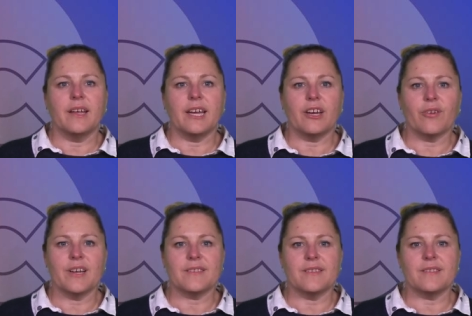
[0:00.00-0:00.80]

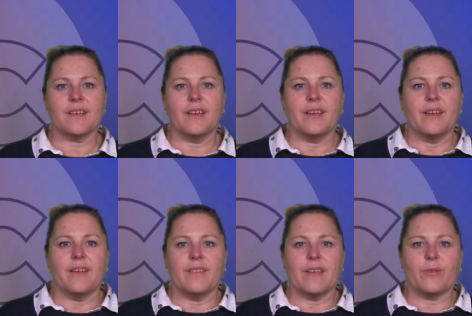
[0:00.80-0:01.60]
increases
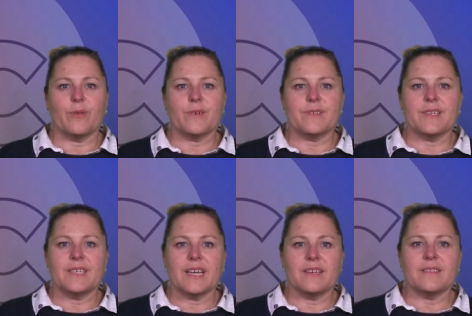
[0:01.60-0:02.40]
Therefore, there is a
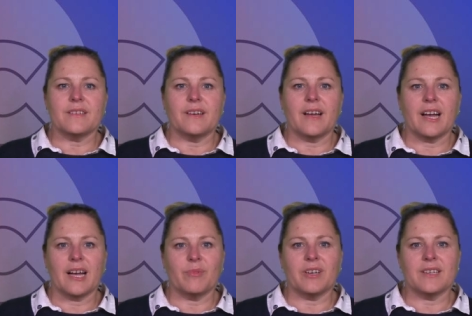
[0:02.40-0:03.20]
tendency to
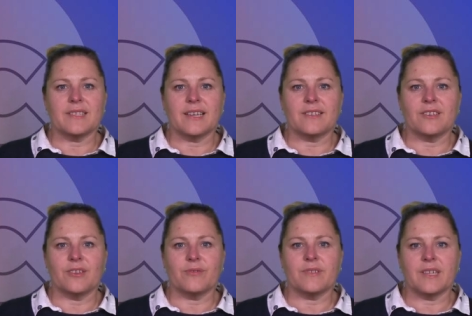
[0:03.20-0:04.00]
harmonise
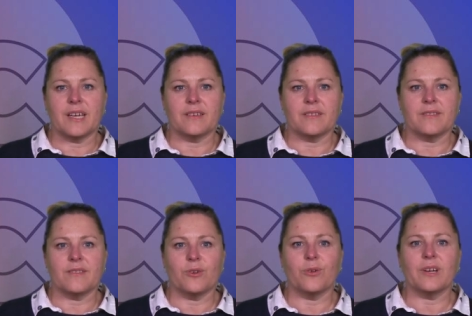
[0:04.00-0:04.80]
external standards,
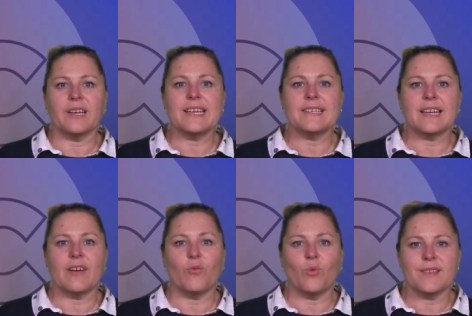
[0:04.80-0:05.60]
or at least
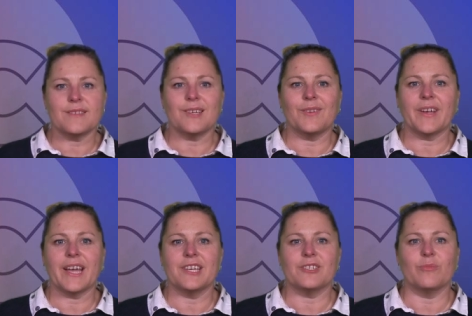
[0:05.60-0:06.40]
have one
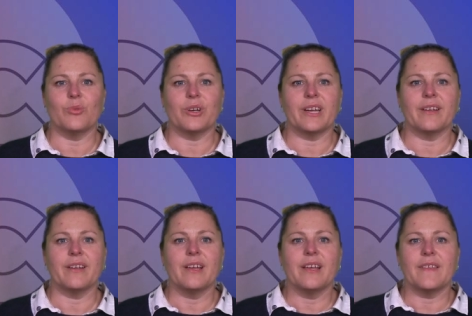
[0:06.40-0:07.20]
certification body
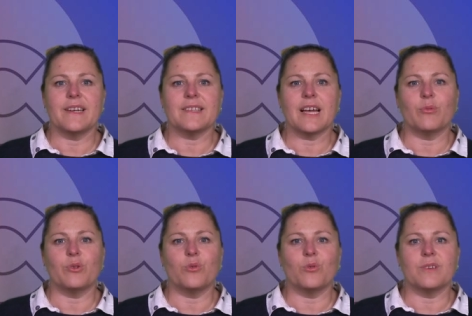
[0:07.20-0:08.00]
that is able to
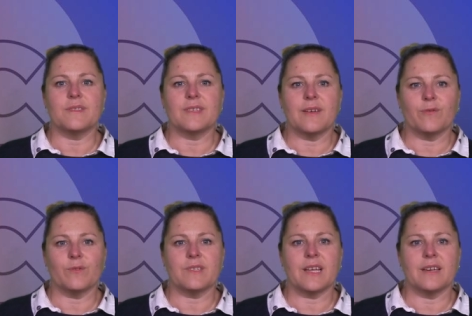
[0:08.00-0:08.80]
audit several
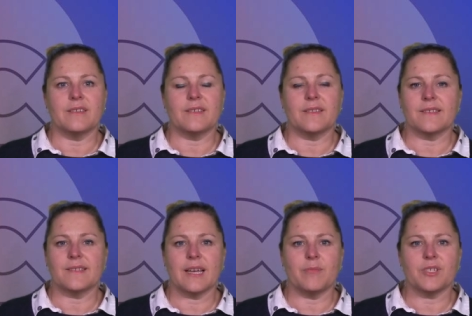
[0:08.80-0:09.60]
standards at the
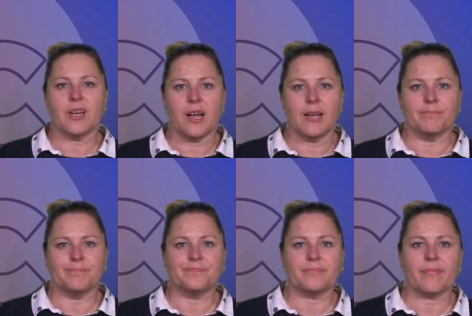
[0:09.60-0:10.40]
same time.
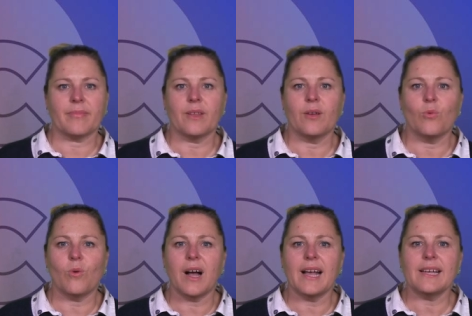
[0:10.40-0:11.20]

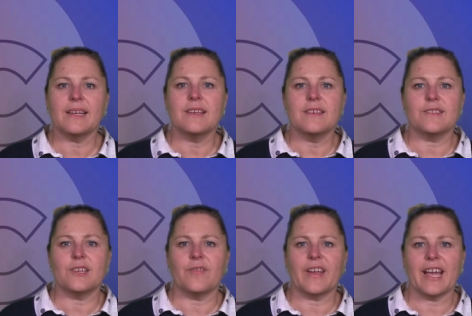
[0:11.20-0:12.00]
Why
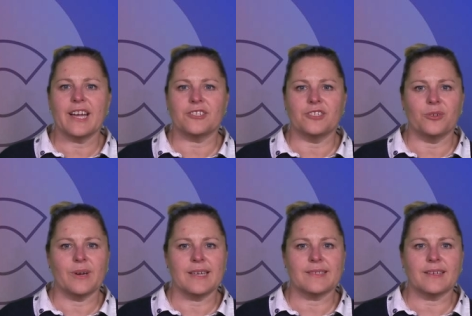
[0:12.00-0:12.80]
certification, you
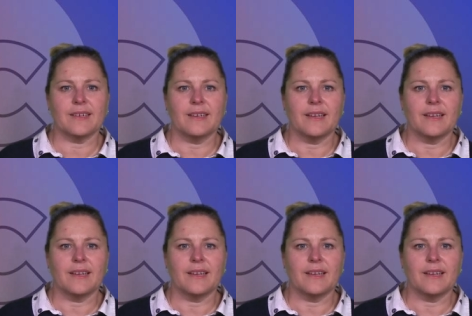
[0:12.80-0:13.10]
ask?